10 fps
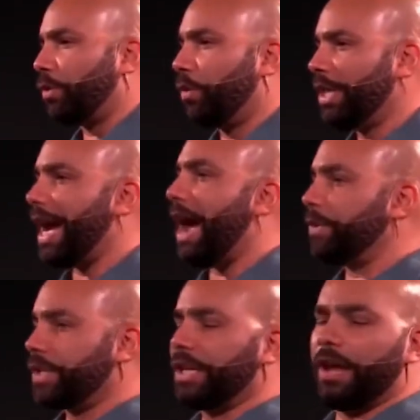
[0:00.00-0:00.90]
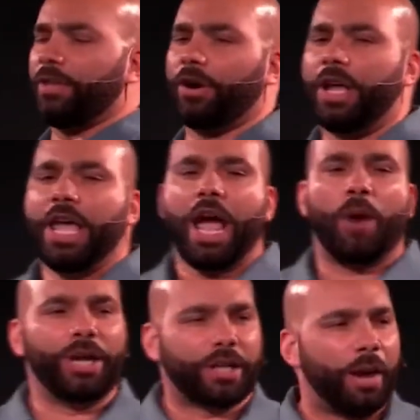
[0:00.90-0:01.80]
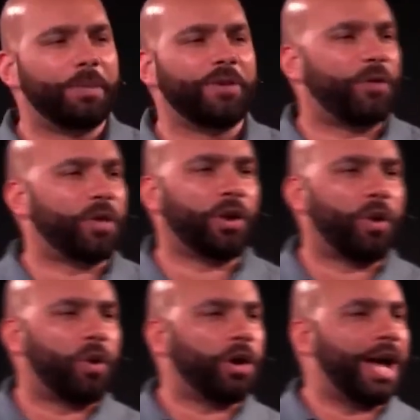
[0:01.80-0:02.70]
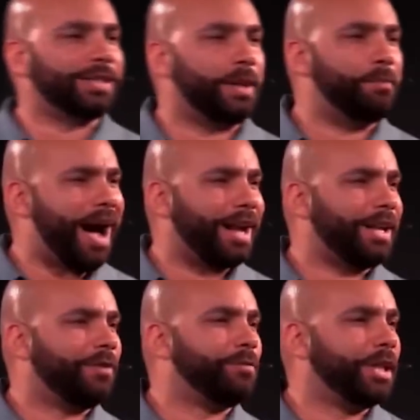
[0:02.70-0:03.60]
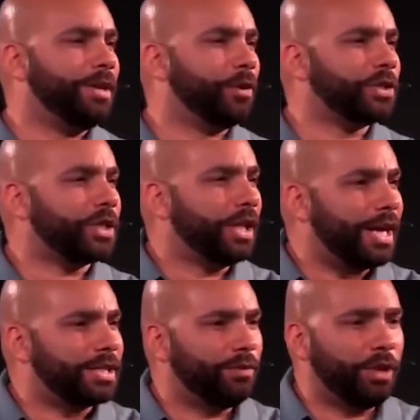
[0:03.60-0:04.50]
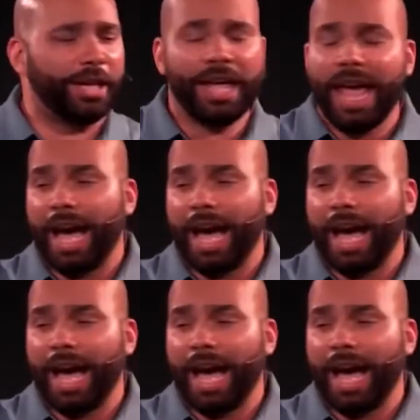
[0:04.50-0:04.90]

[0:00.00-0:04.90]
where we gather together and we come before the Lord as a body of believers collectively.